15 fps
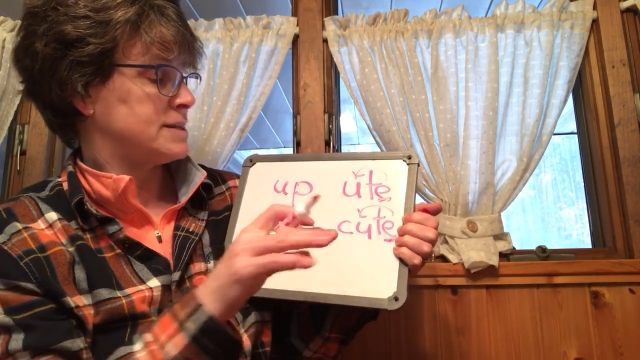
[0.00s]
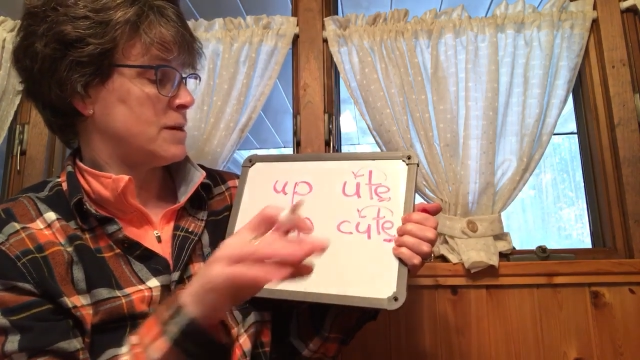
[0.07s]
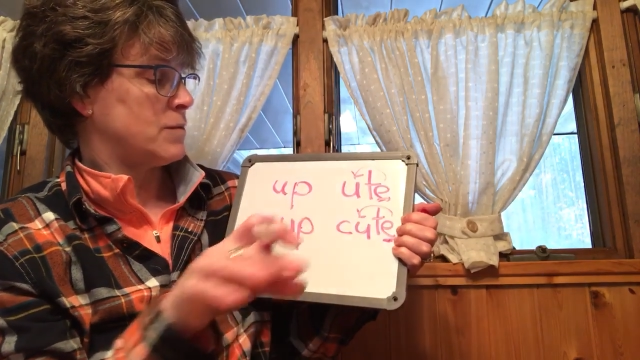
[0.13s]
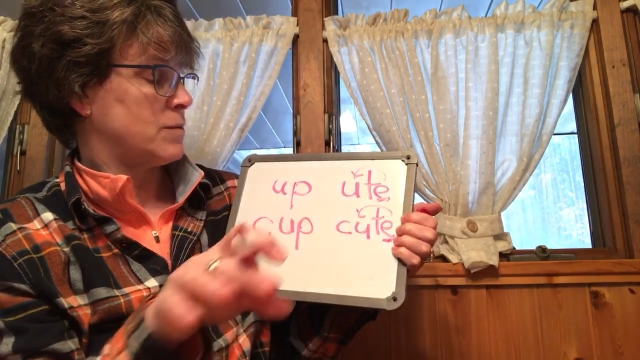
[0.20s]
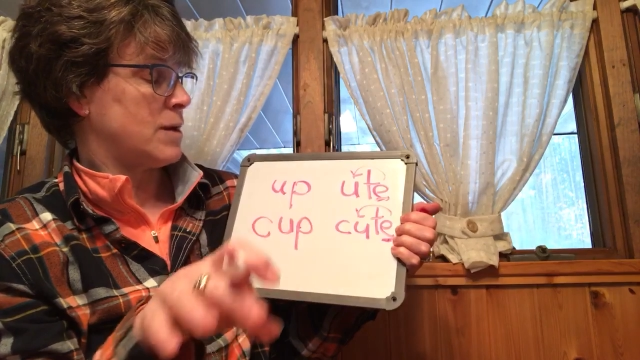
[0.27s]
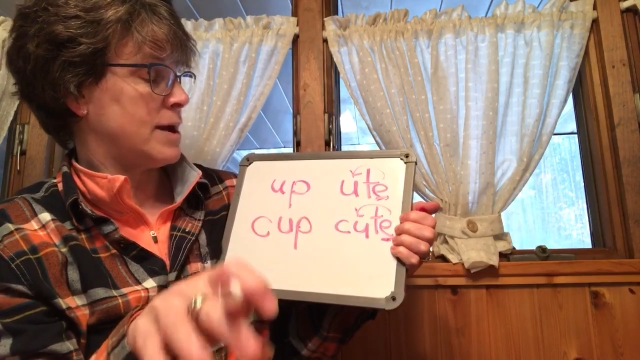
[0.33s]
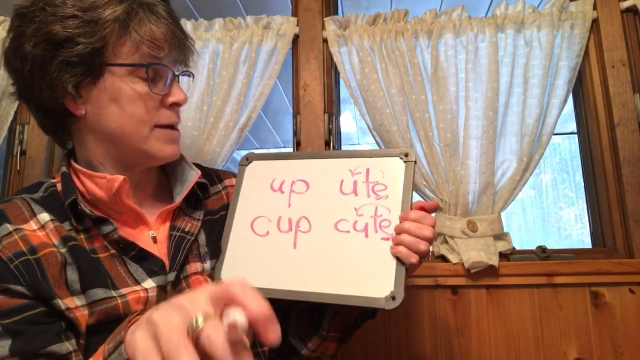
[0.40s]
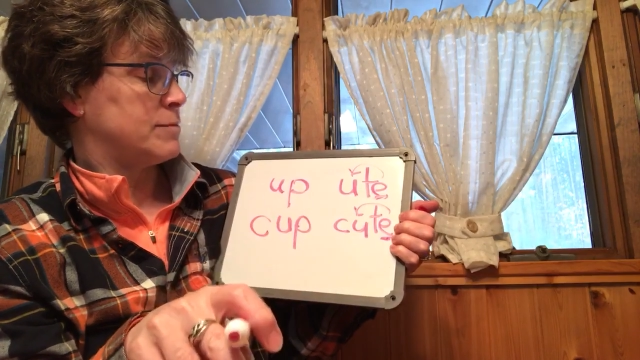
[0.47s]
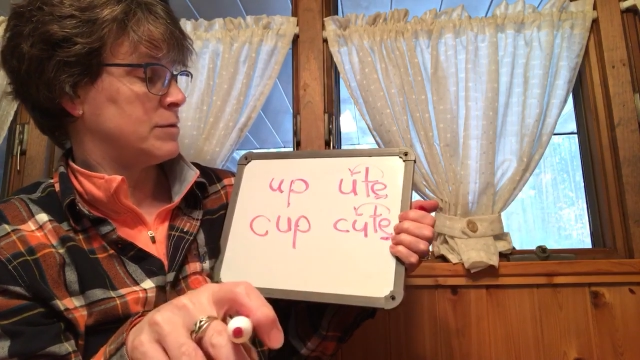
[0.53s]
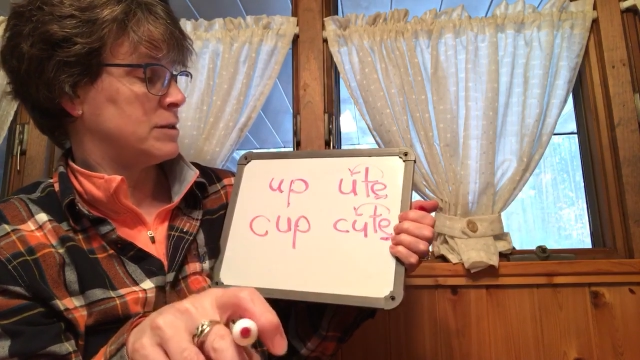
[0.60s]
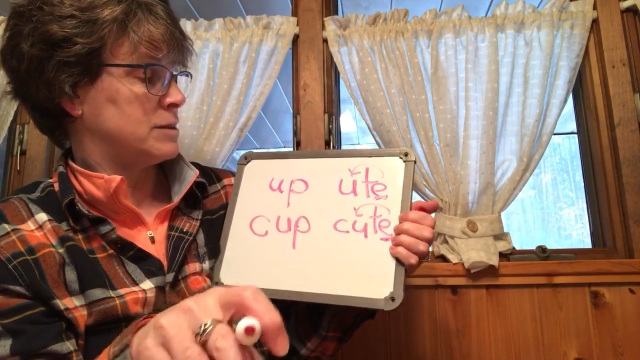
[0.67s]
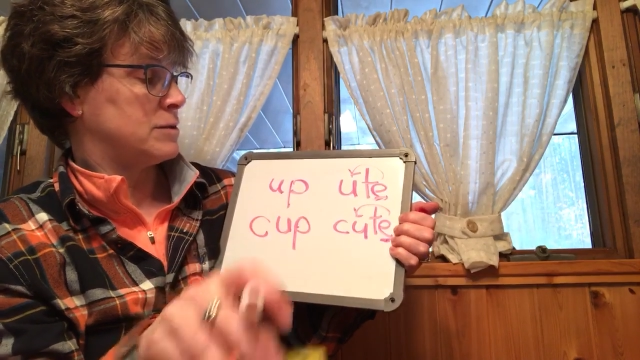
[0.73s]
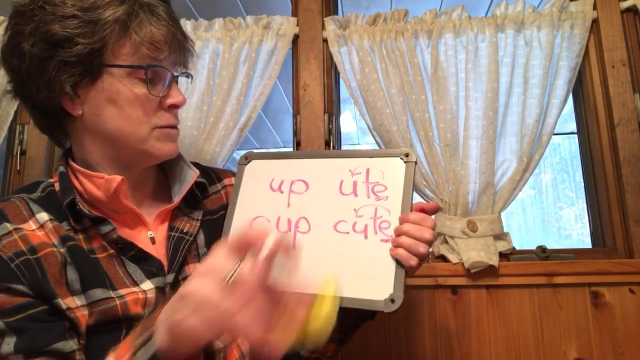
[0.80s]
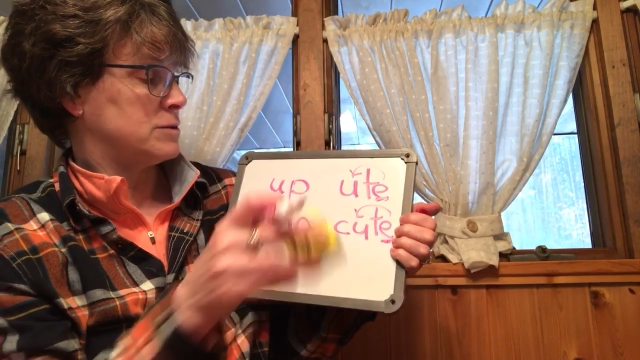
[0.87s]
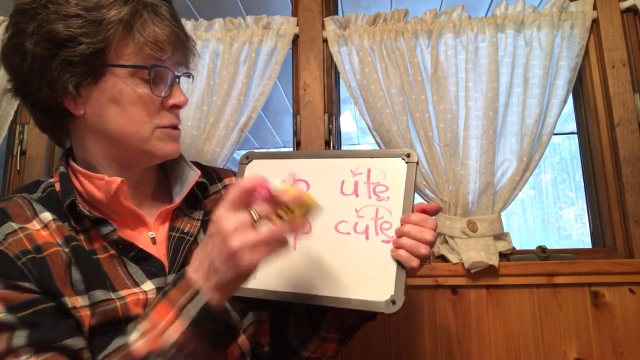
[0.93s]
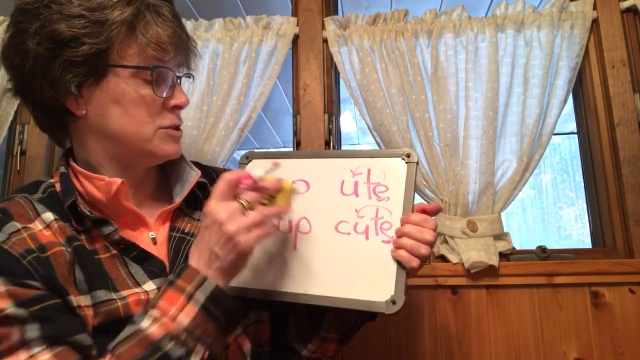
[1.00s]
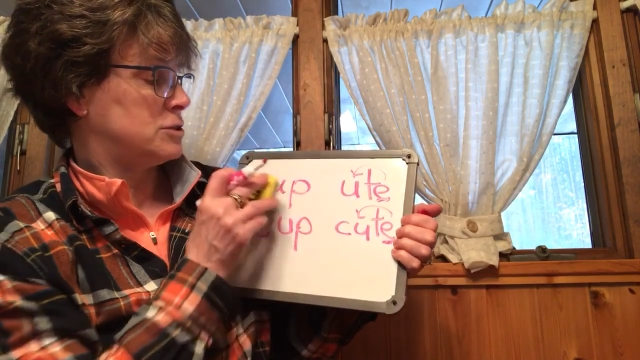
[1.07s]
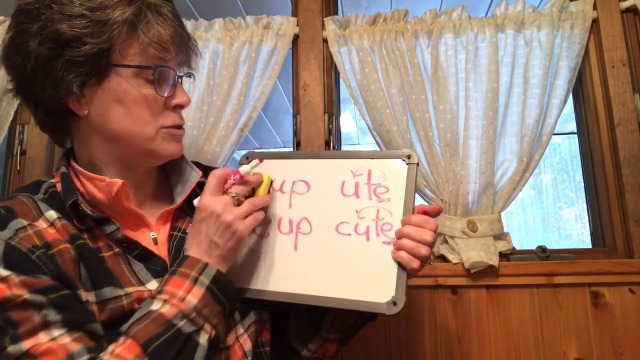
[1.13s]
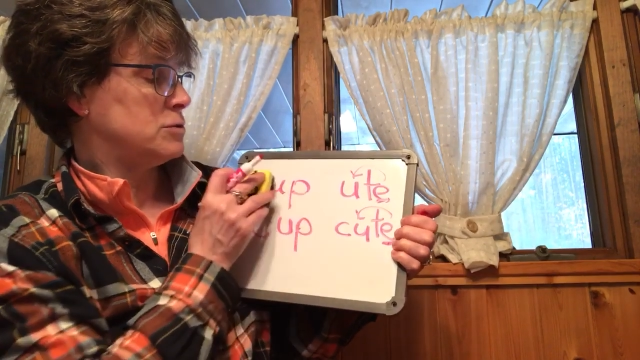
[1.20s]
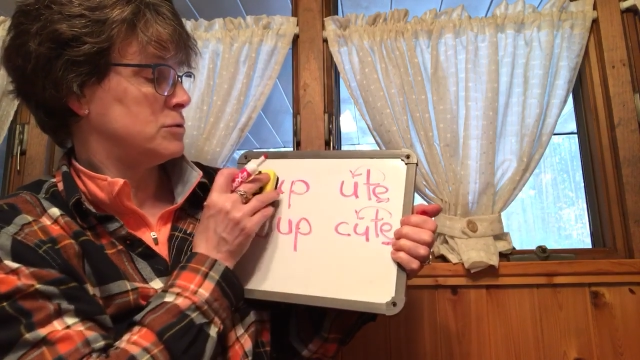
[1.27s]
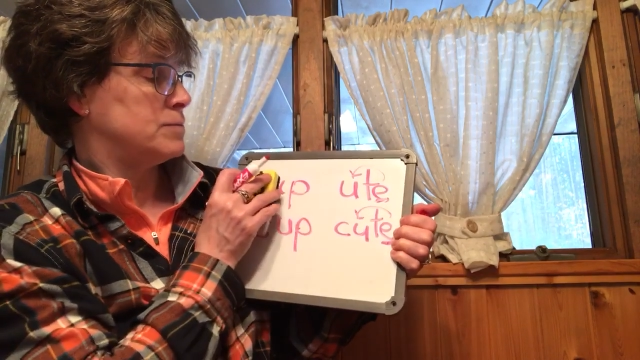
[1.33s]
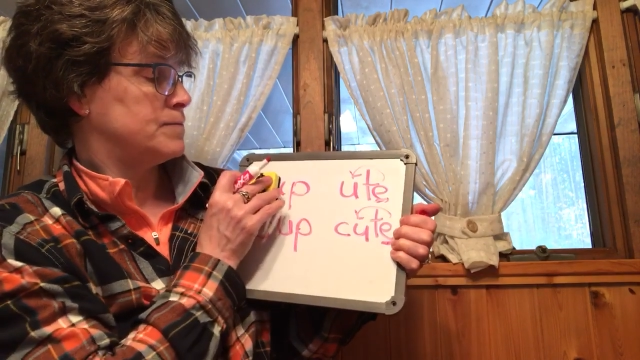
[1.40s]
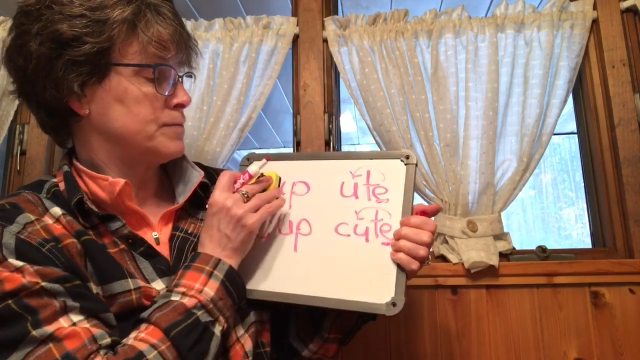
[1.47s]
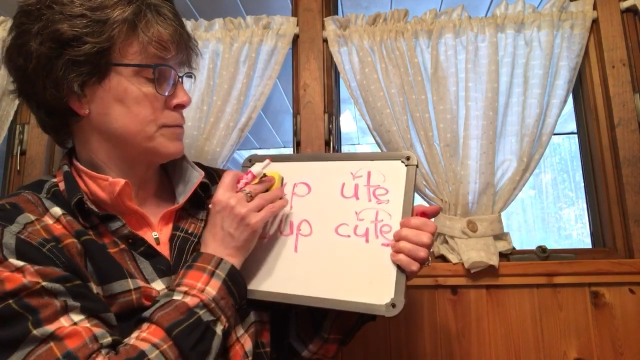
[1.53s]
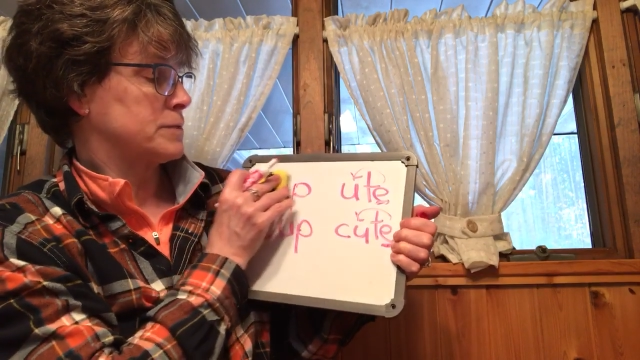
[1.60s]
that rhyme with those too.